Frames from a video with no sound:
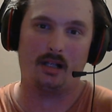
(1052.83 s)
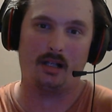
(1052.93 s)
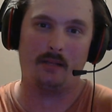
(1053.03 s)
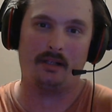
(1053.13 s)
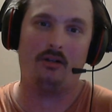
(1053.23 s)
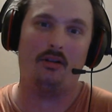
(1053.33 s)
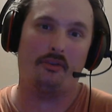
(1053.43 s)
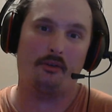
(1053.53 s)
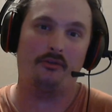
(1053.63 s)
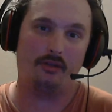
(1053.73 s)
a company
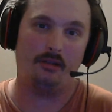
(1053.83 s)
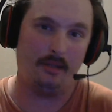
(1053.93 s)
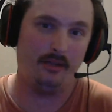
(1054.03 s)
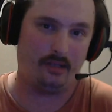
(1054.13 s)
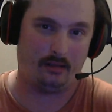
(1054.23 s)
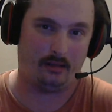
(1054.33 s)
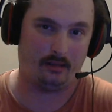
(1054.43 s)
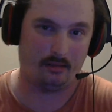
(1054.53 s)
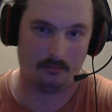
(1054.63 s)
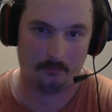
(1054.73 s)
called Third Street Music
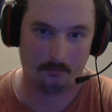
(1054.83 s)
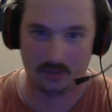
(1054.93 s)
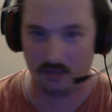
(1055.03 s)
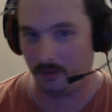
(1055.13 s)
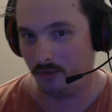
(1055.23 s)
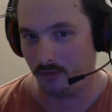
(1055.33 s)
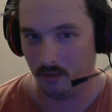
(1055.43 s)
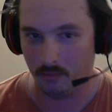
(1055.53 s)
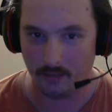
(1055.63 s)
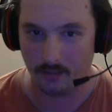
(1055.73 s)
several years
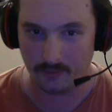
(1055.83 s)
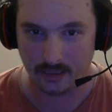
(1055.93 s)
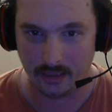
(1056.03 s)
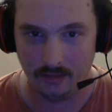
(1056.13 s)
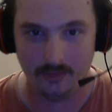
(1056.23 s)
ago when I was a kid.